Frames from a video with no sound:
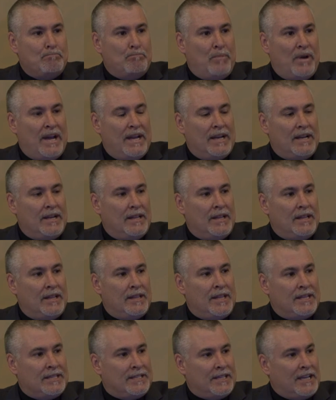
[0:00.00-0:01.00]
But
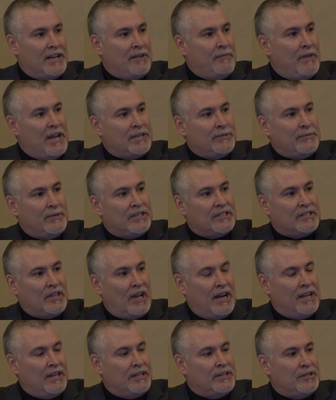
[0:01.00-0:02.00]
the executive management
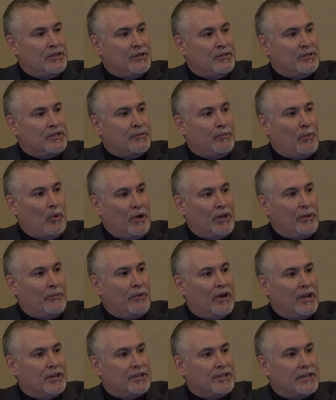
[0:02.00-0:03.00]
decided to support the
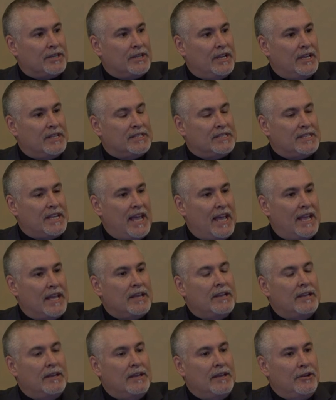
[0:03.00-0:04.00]
project and say,
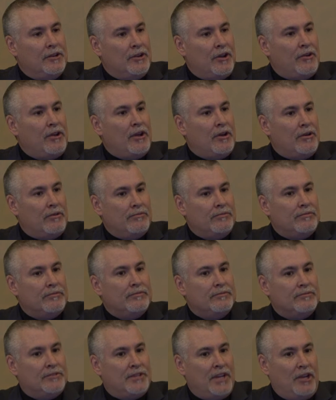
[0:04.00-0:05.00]
no, no,
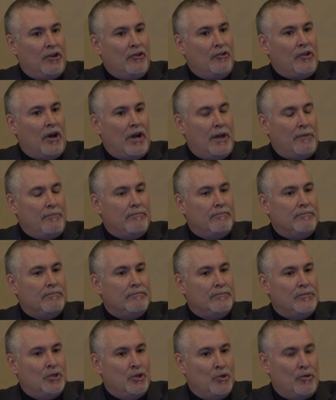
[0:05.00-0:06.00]
take your time,
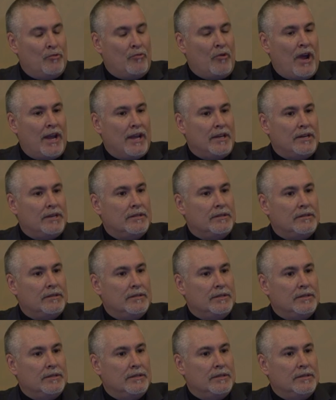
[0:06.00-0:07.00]
do it right.
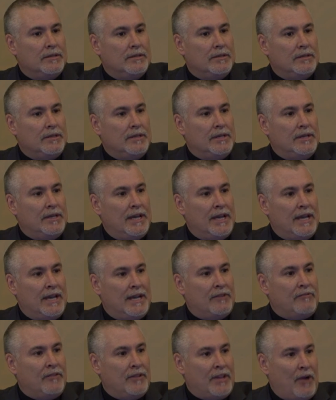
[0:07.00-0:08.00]

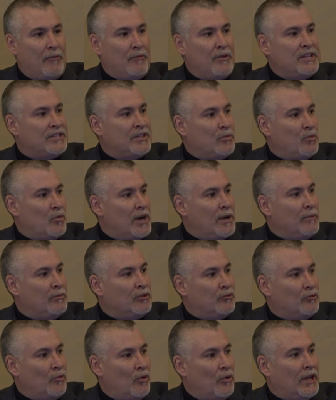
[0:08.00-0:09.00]
And for that reason, we're able
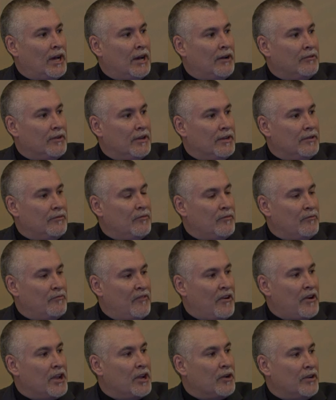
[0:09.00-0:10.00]
to roll out a
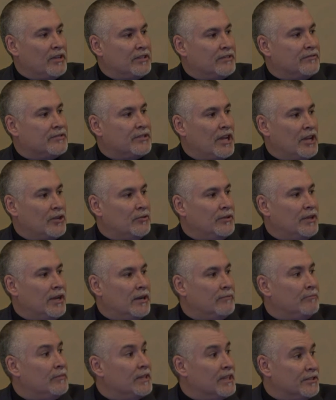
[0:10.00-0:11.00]
very aggressive schedule now,
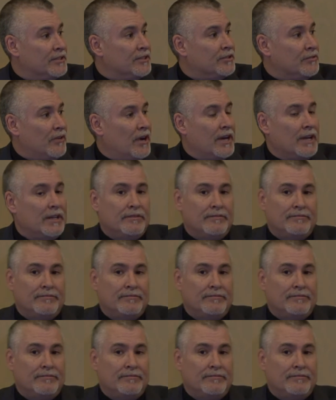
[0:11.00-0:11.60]
because it's right.